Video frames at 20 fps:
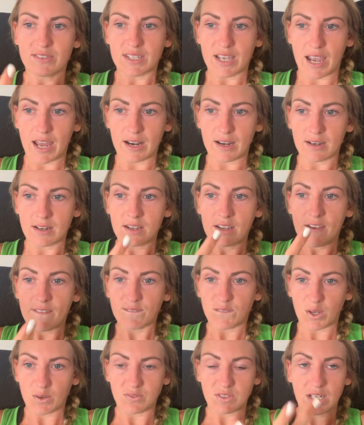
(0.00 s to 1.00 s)
10,
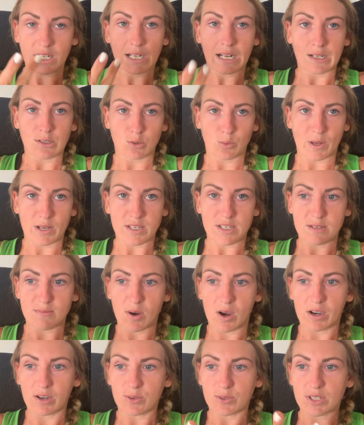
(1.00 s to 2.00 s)
15 and 20
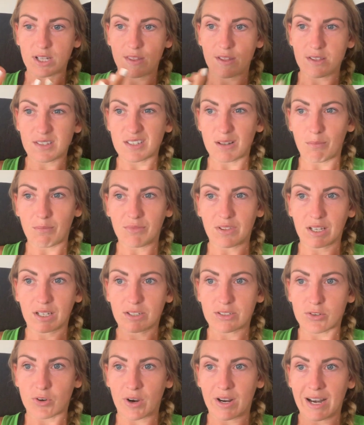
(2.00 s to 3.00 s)
miles, and then
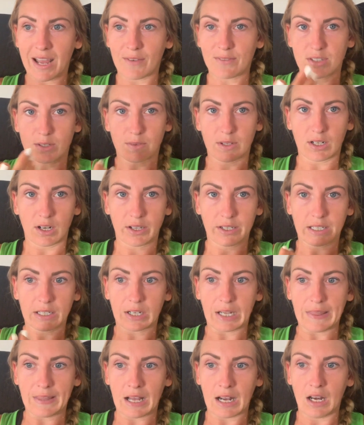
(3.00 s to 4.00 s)
try and have something like
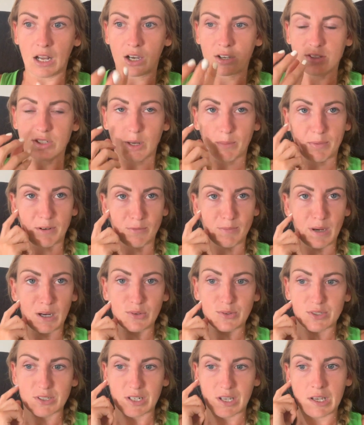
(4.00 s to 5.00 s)
in that last couple of
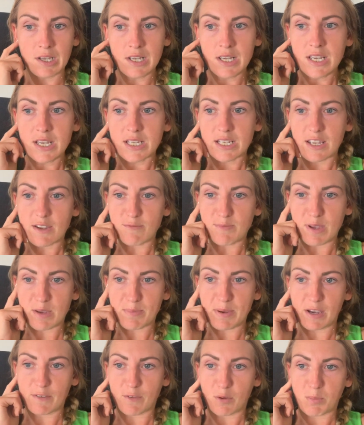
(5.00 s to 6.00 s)
miles to give me a
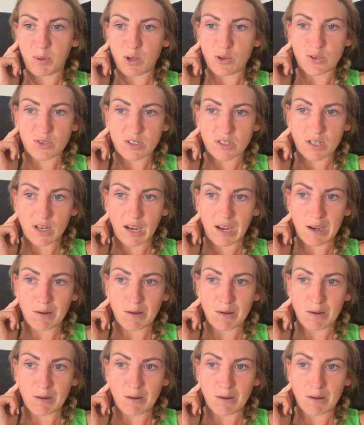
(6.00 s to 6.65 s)
bit of a boost.